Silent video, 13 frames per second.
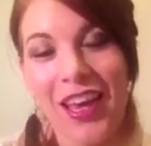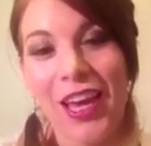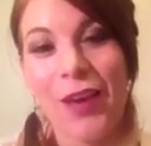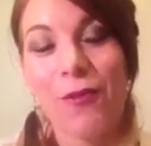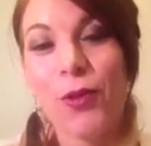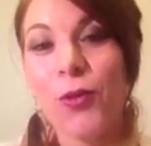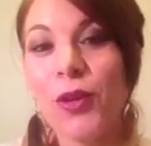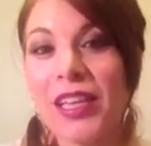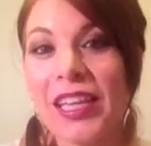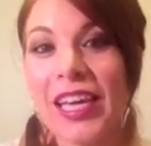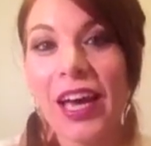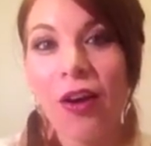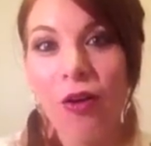If you were to
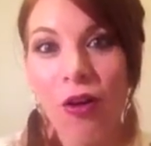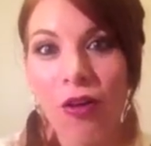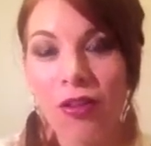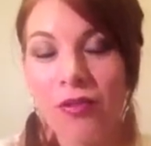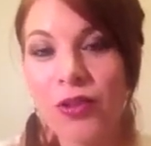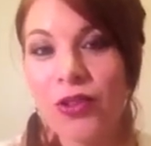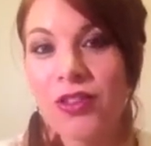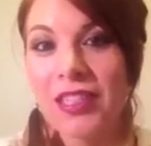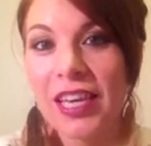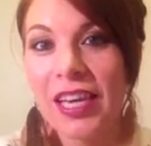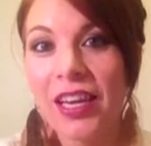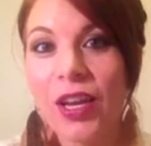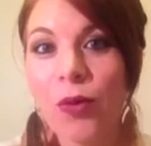lay out all of your
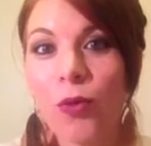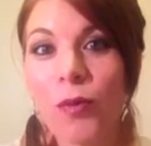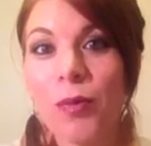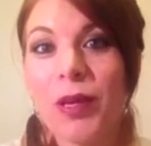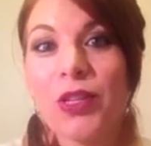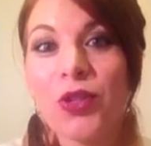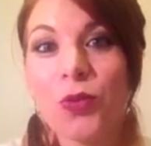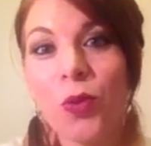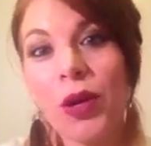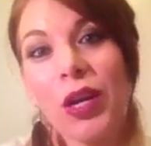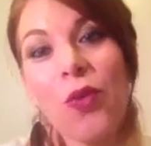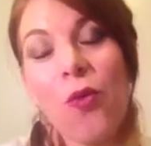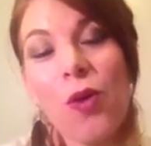skin, it would be
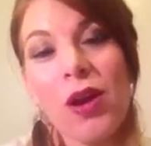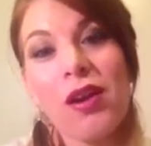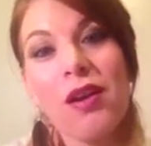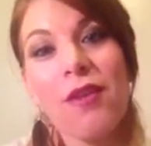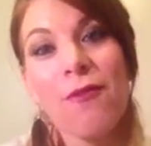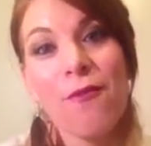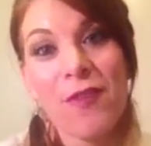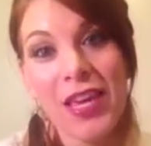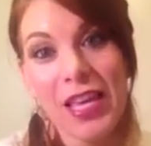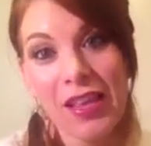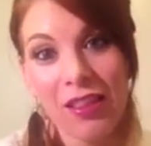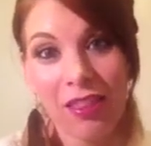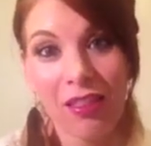21
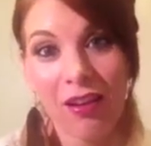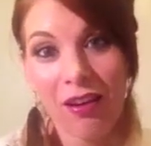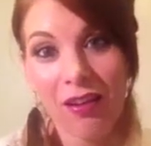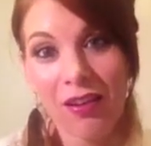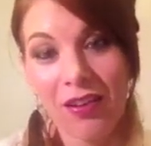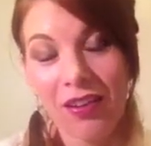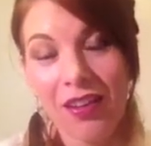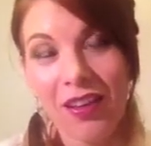feet long.